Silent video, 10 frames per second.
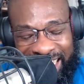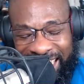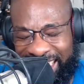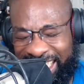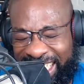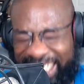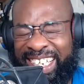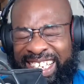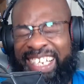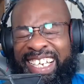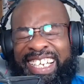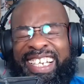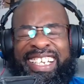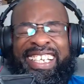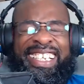Creepy. I'm sure
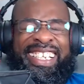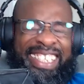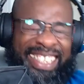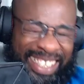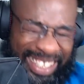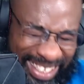somebody's gonna love, love it out